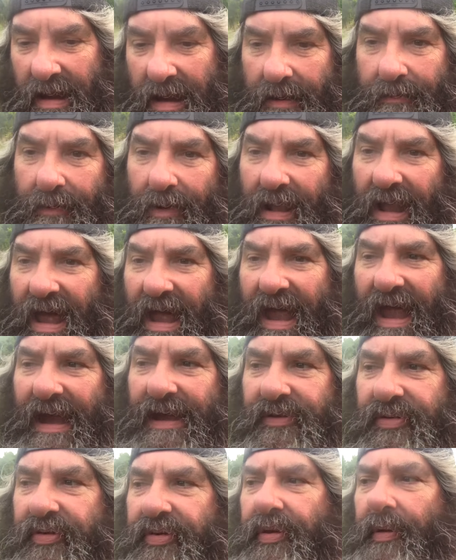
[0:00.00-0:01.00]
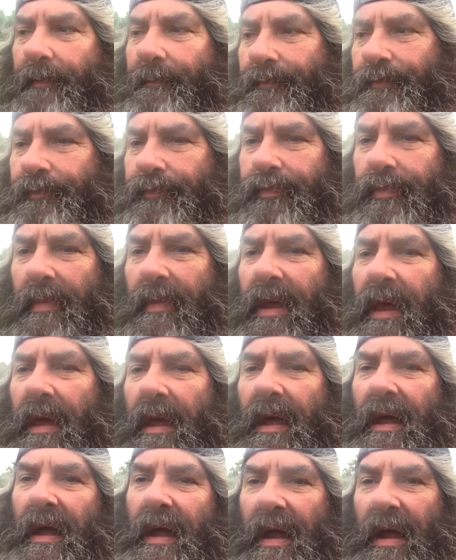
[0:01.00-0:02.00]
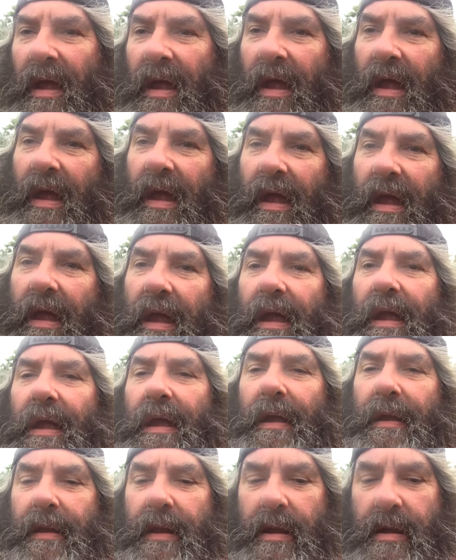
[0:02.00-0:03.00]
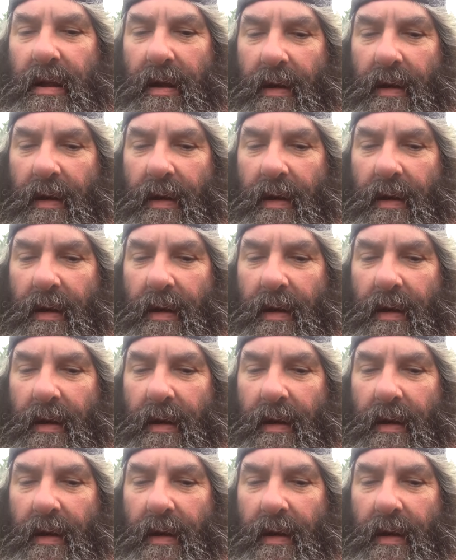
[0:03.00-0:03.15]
and relax and